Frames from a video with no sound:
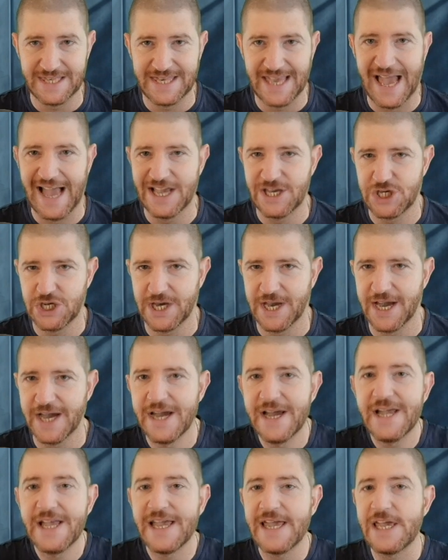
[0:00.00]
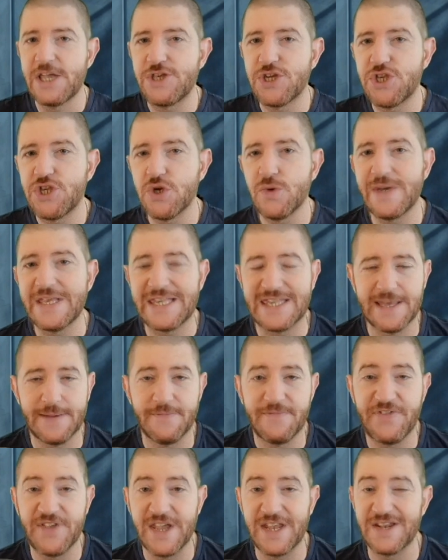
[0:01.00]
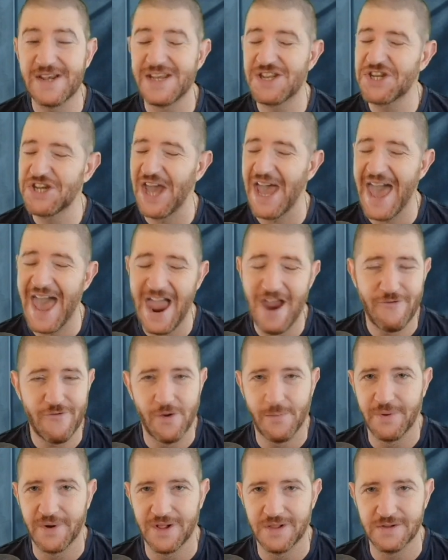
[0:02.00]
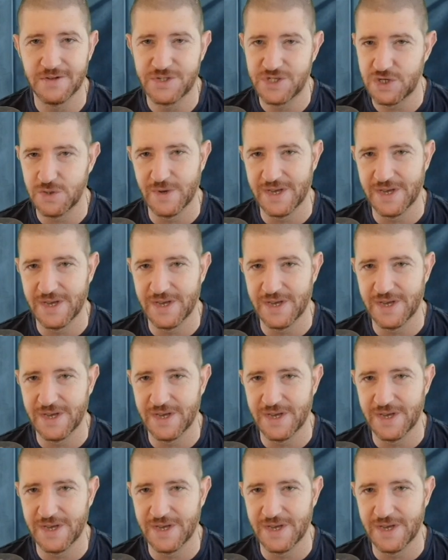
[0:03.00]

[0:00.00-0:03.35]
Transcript: Tasha into doing something terrible to